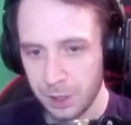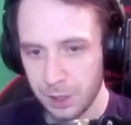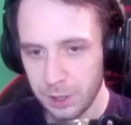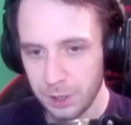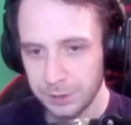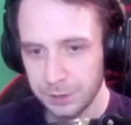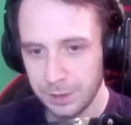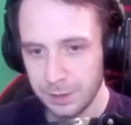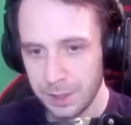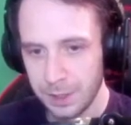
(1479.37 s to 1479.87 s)

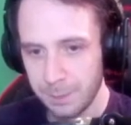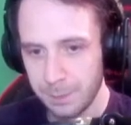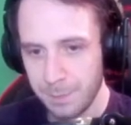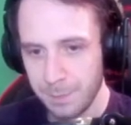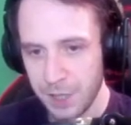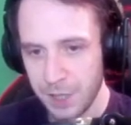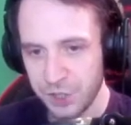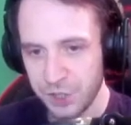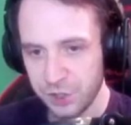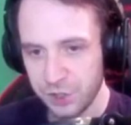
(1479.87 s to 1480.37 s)
and
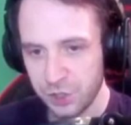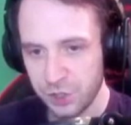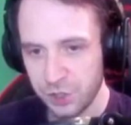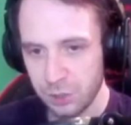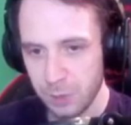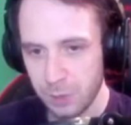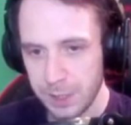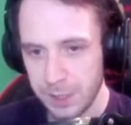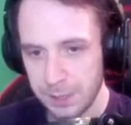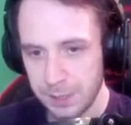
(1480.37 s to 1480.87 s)
mashing square
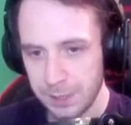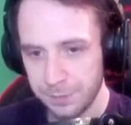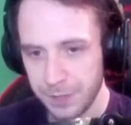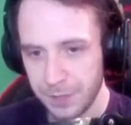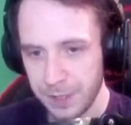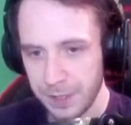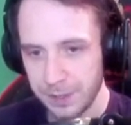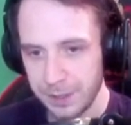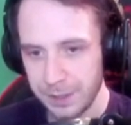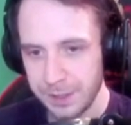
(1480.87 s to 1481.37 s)
to fire
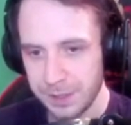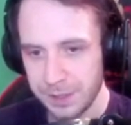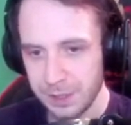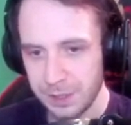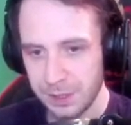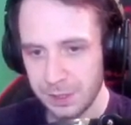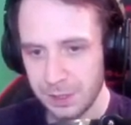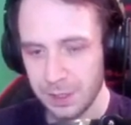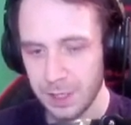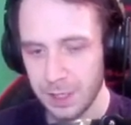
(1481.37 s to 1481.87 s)
this.
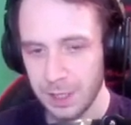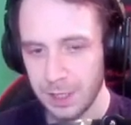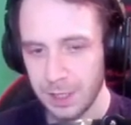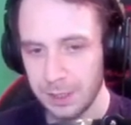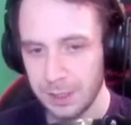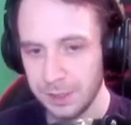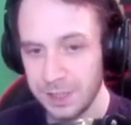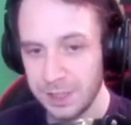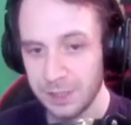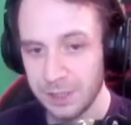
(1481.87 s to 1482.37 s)
The
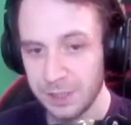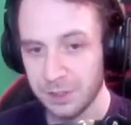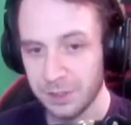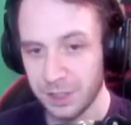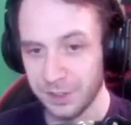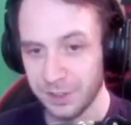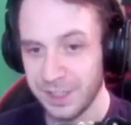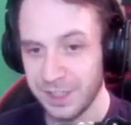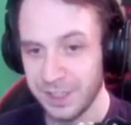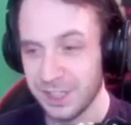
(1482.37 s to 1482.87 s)
needle gun
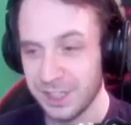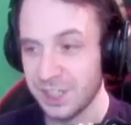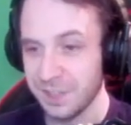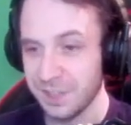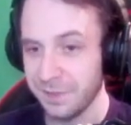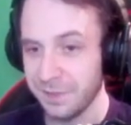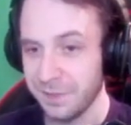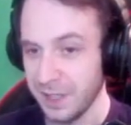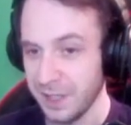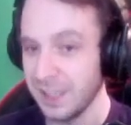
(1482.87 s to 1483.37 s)
is
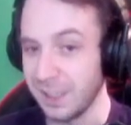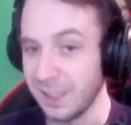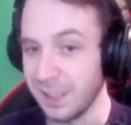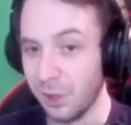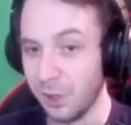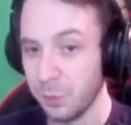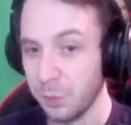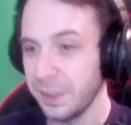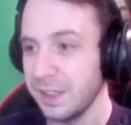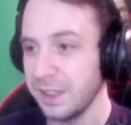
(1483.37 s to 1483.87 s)
severely OP.
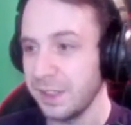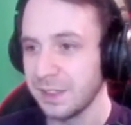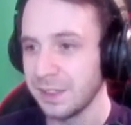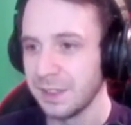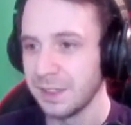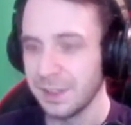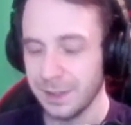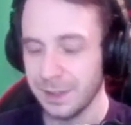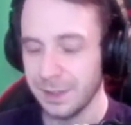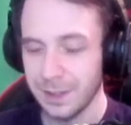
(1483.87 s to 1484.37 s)

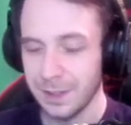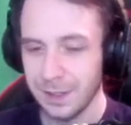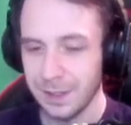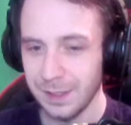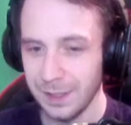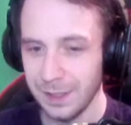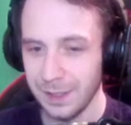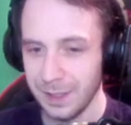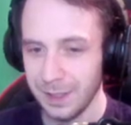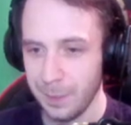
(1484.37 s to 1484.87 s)

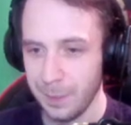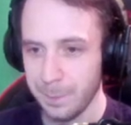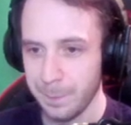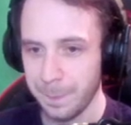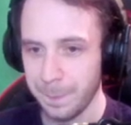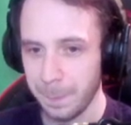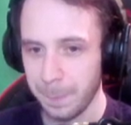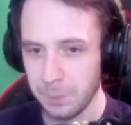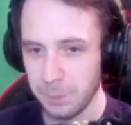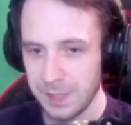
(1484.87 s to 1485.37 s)
We
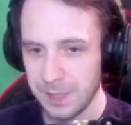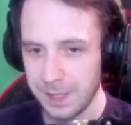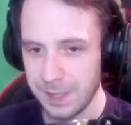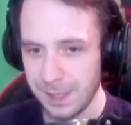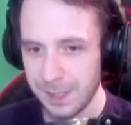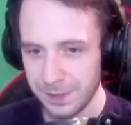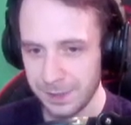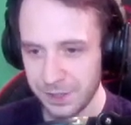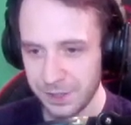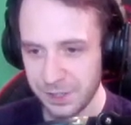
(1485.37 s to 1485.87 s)
take out the
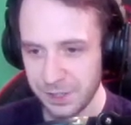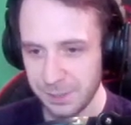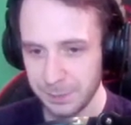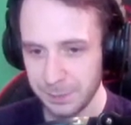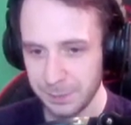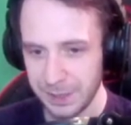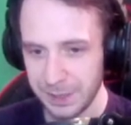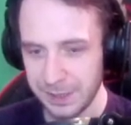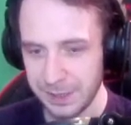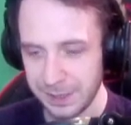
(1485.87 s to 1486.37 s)
2 blades
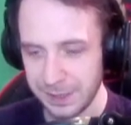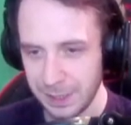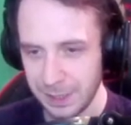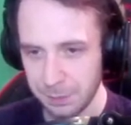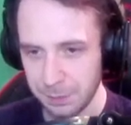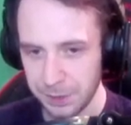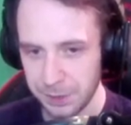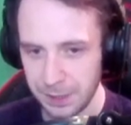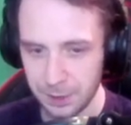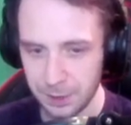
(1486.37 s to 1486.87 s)
there, we get
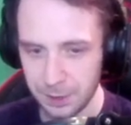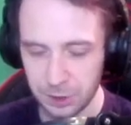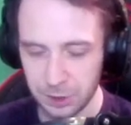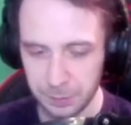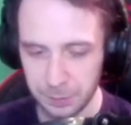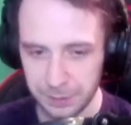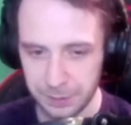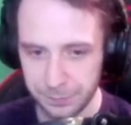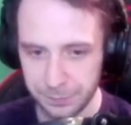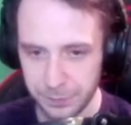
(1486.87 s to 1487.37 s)
a couple of
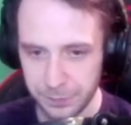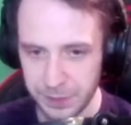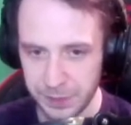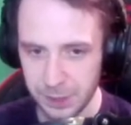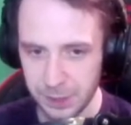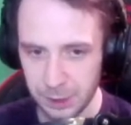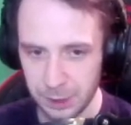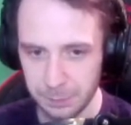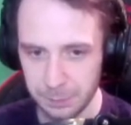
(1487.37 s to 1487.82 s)
free orbs